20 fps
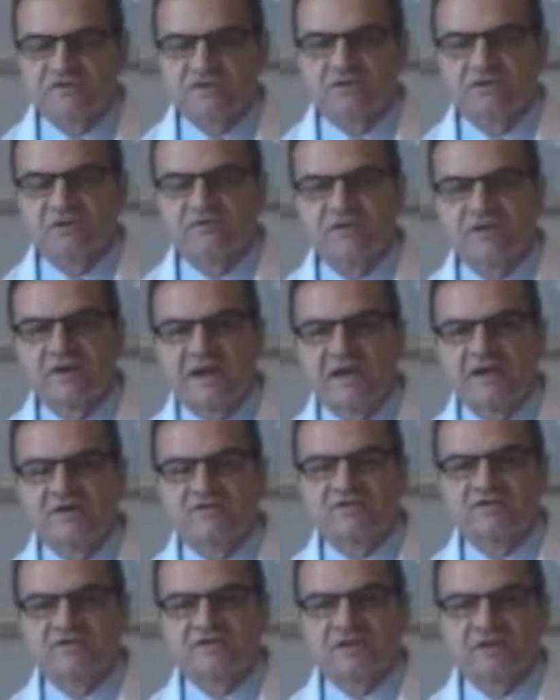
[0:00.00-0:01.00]
There are different
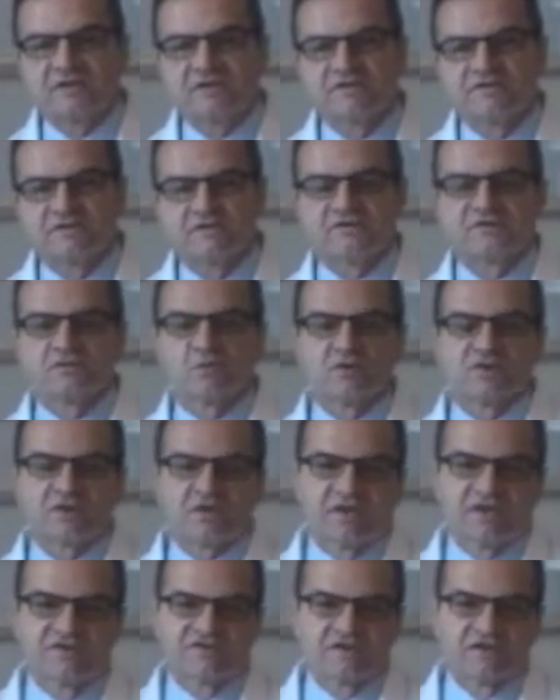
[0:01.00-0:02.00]
agents that assist with
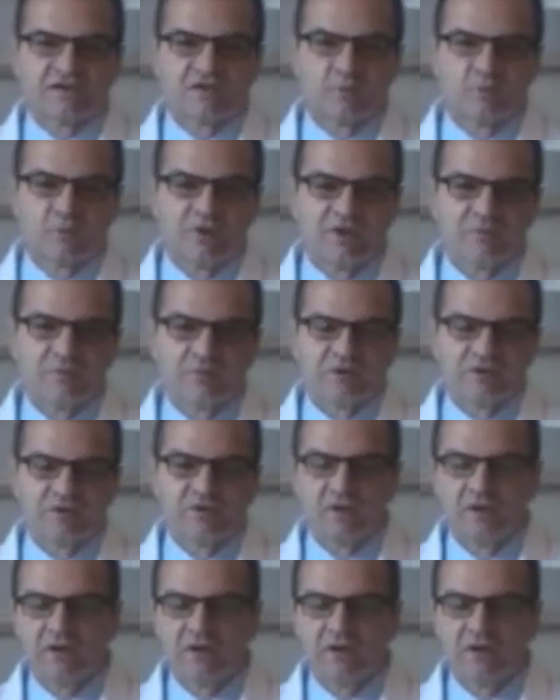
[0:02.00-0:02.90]
cleansing and debridement.